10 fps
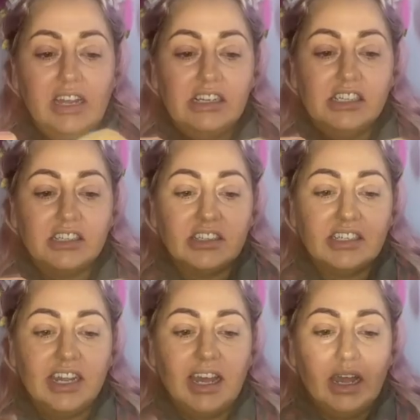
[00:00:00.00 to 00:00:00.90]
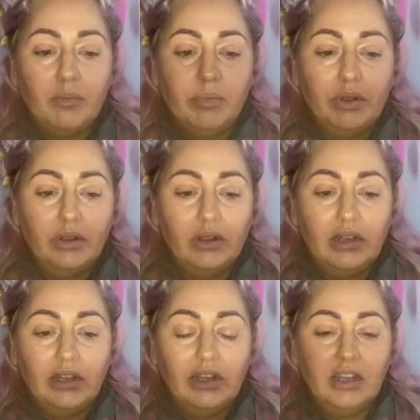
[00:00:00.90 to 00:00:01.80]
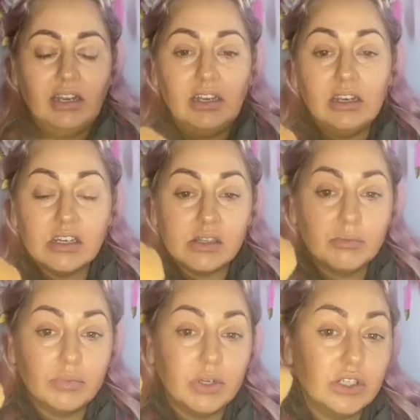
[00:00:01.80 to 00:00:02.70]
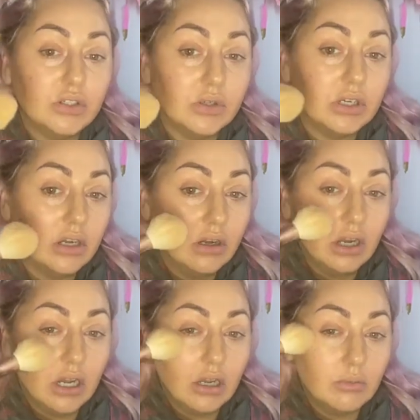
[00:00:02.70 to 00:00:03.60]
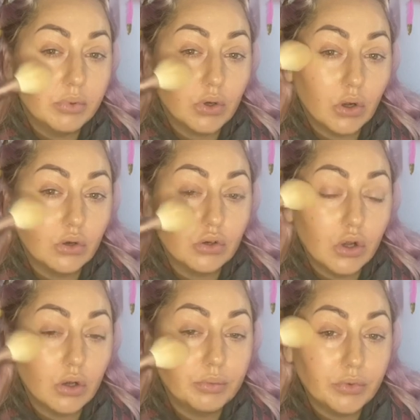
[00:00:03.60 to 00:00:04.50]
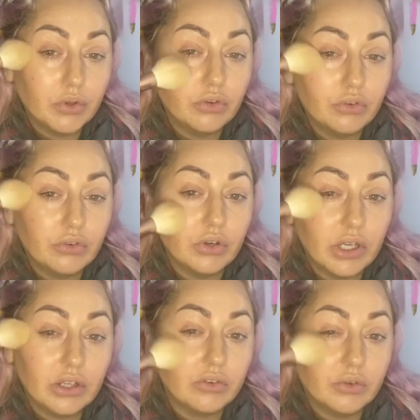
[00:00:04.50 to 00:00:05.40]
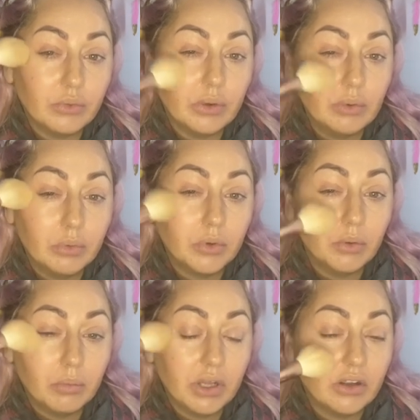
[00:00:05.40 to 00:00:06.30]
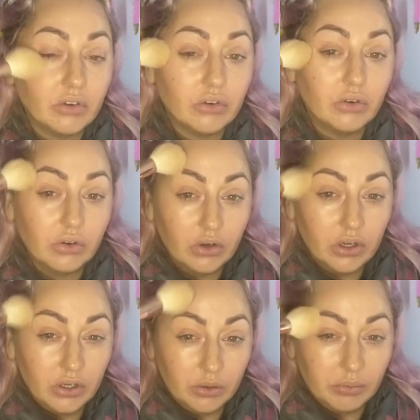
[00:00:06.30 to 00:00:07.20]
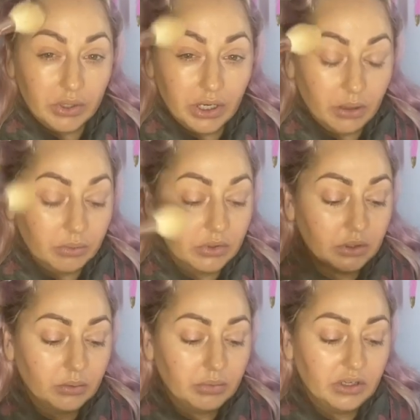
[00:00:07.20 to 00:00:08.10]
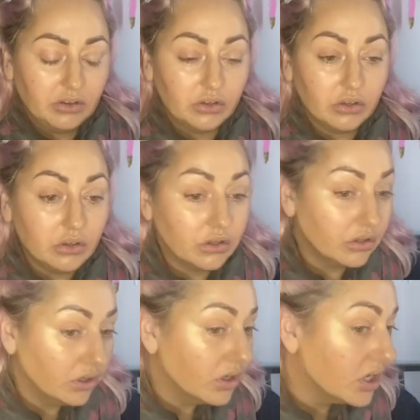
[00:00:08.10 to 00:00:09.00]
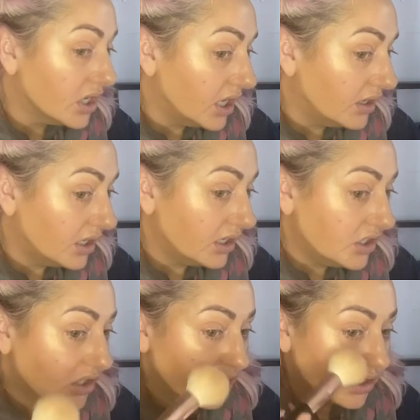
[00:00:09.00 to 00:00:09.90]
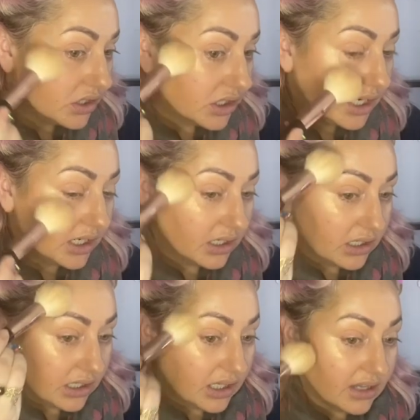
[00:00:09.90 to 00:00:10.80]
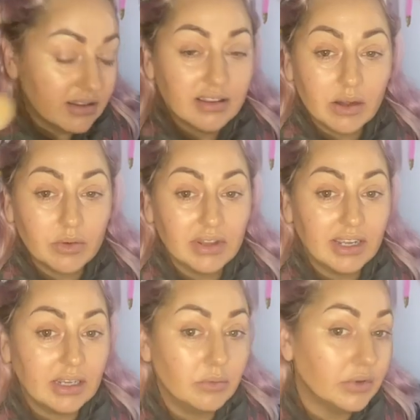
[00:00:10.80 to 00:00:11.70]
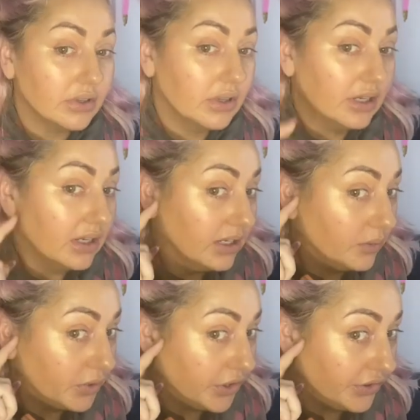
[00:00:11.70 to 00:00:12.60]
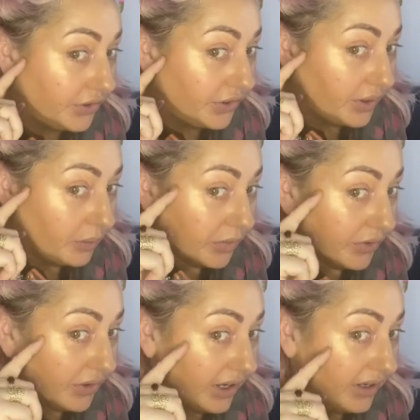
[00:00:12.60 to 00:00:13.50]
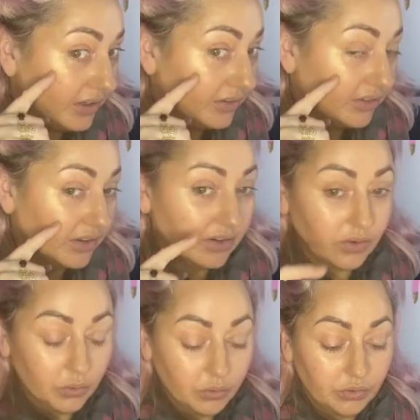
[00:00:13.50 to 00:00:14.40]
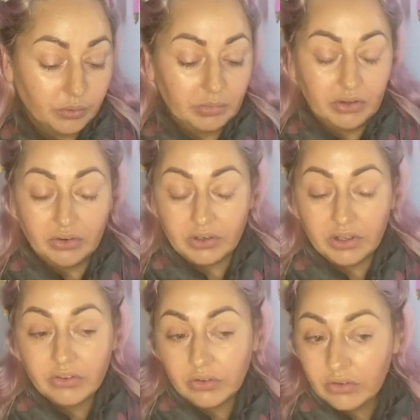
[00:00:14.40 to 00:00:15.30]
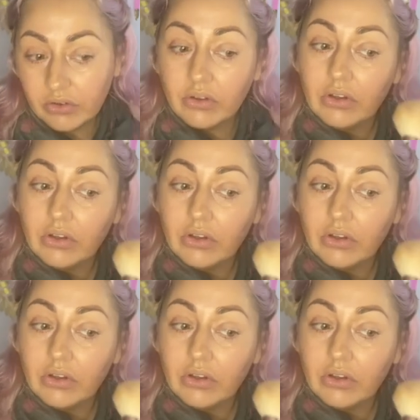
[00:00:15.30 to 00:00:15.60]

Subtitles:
Just tap into it and put it on top of those cheeks where we put the blush. Bring it up a little bit too. And then just check, see that was heaps. When I turn in the mirror now, you can see this awesome iridescence.